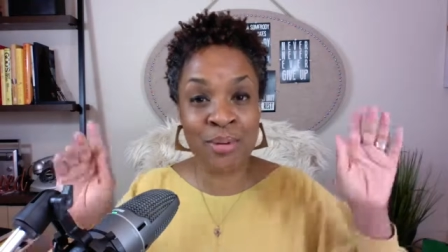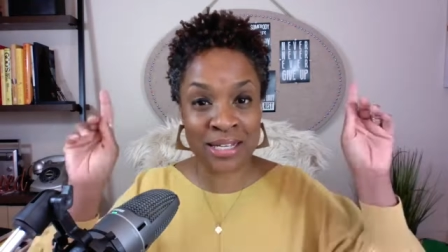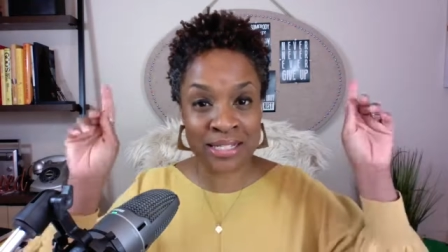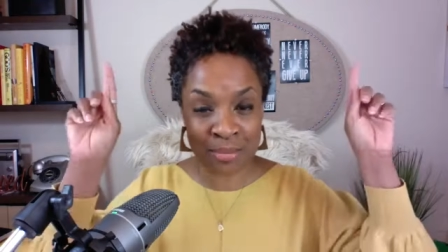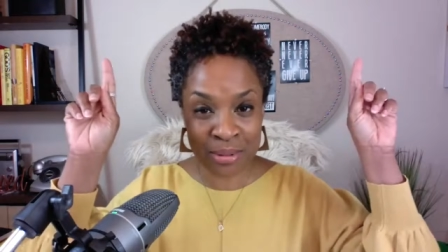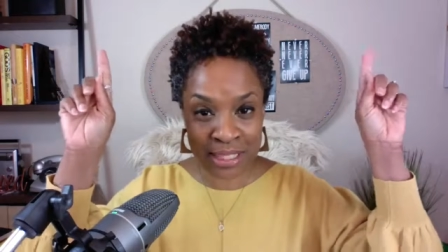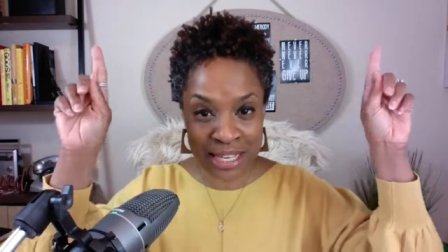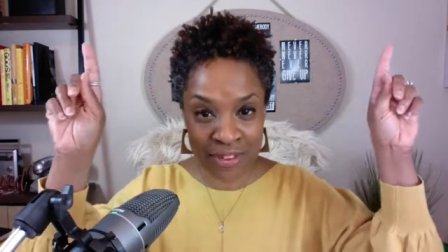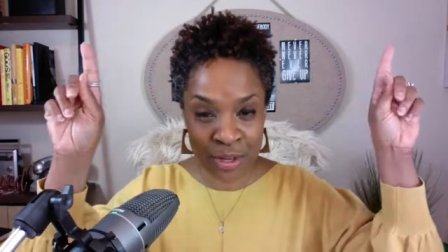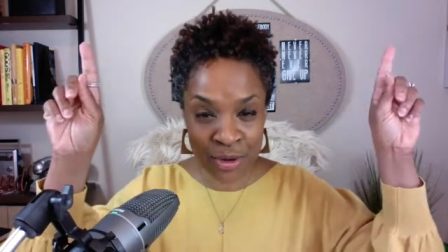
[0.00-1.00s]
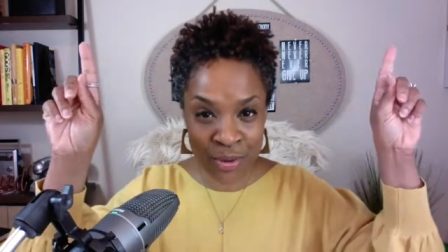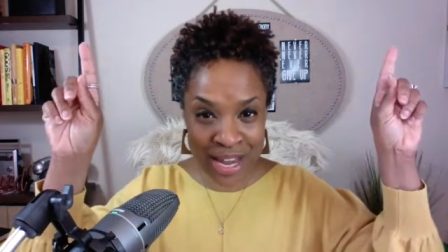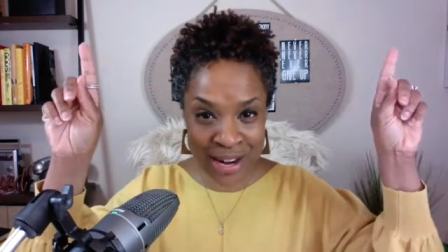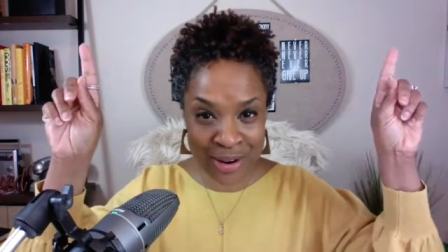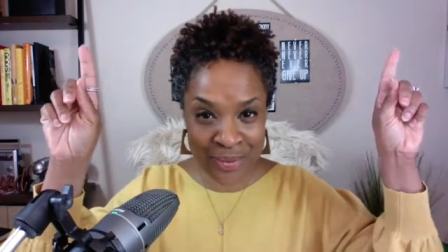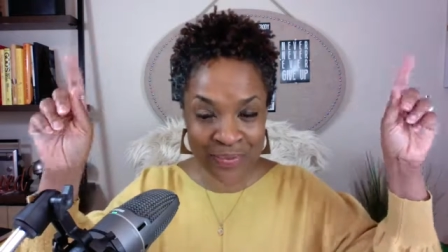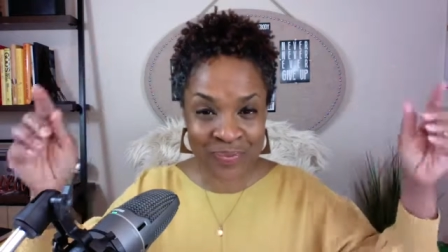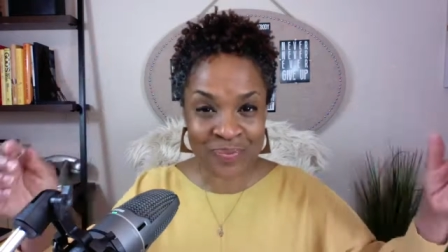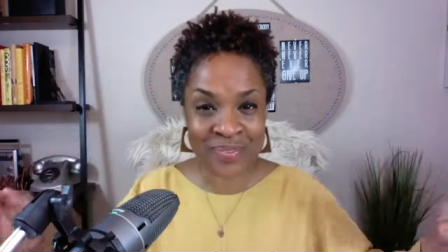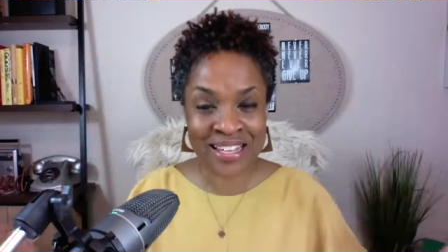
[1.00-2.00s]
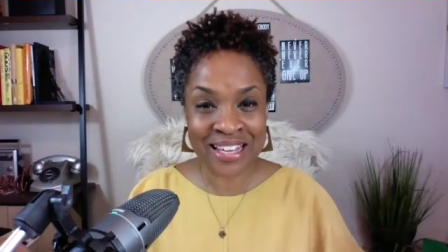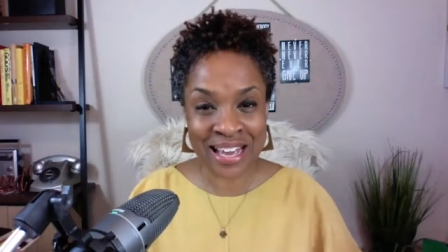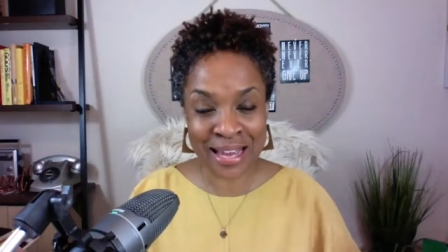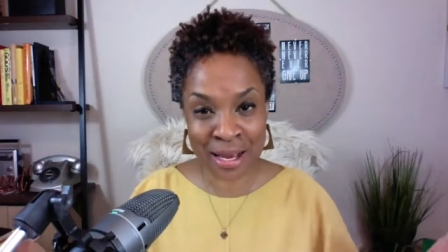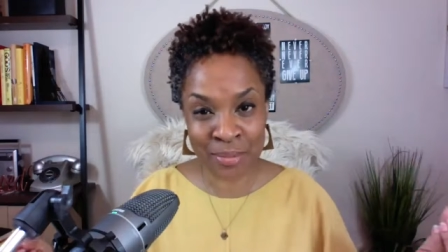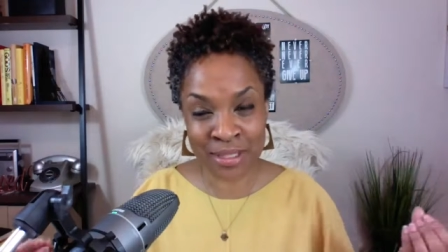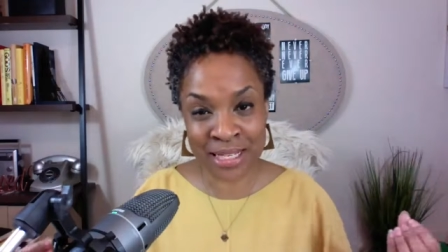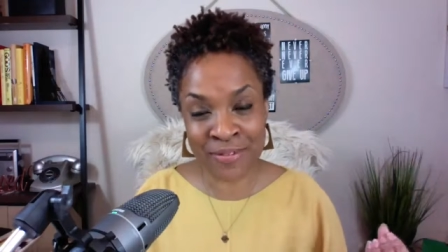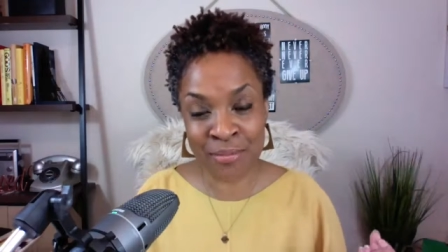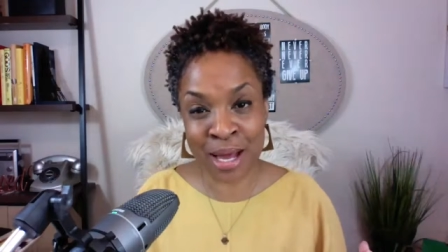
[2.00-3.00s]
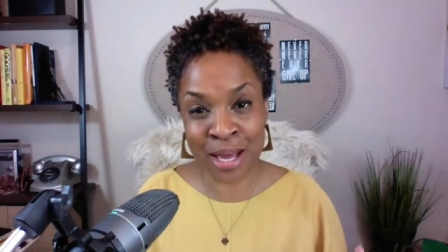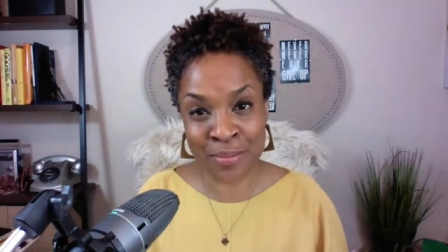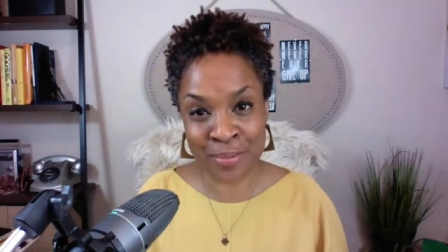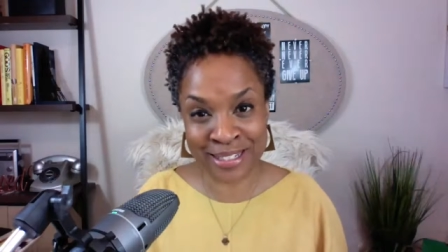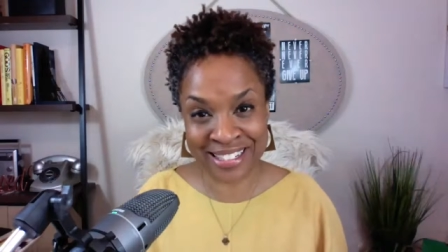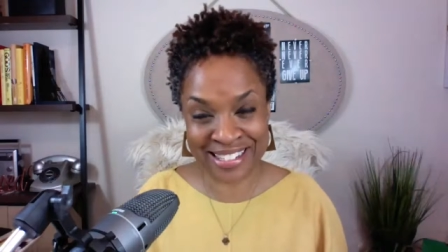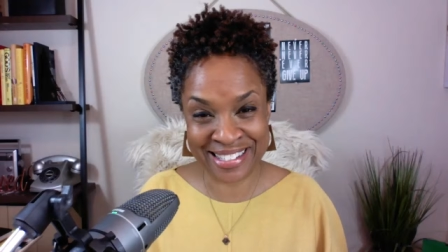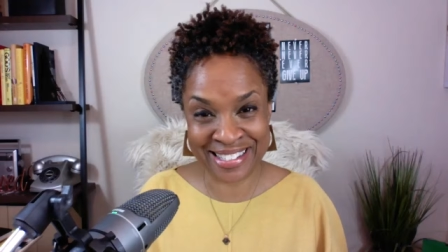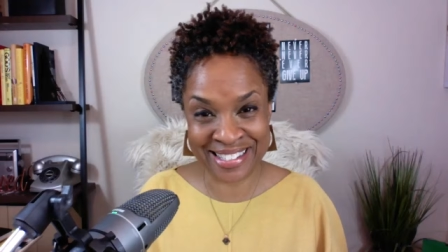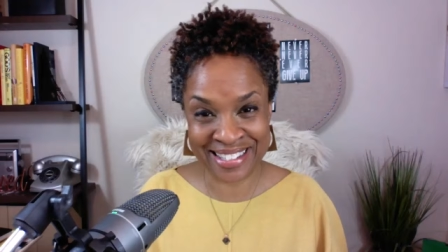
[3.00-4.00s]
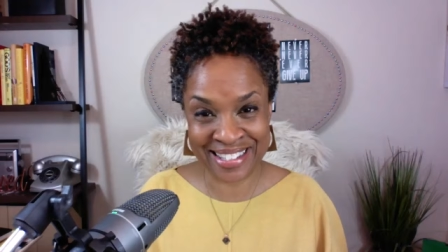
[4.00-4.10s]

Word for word: because I believe in the Creator and I believe in my abilities